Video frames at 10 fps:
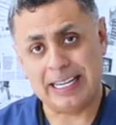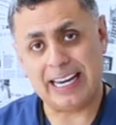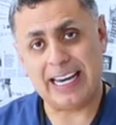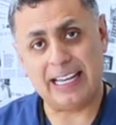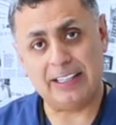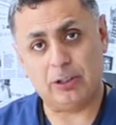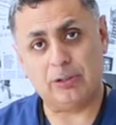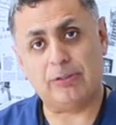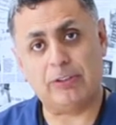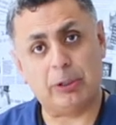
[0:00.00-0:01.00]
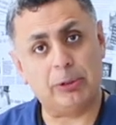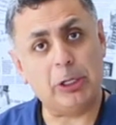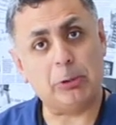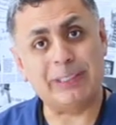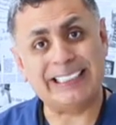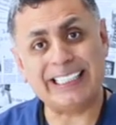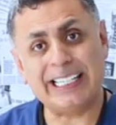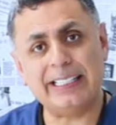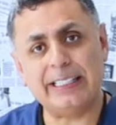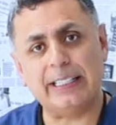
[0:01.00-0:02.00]
and are very
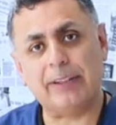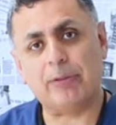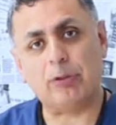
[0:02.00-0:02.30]
retentive